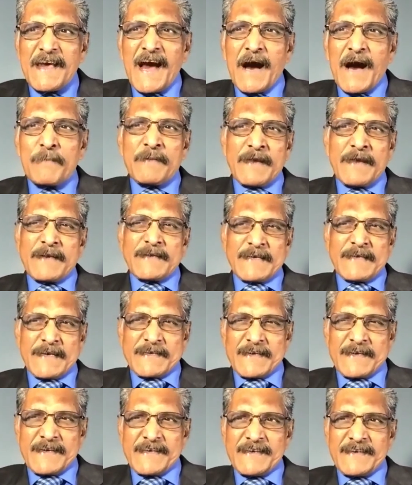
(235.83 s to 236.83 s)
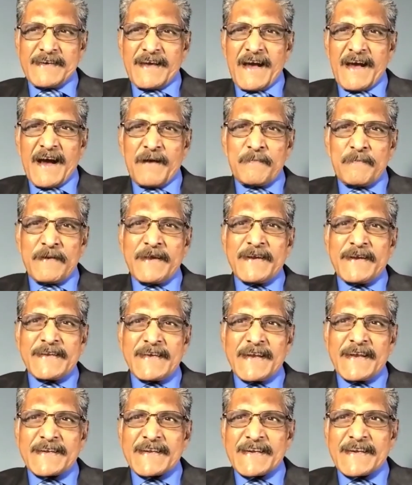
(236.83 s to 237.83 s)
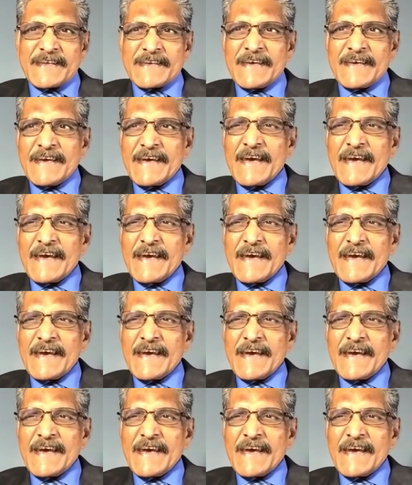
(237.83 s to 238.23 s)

immediately,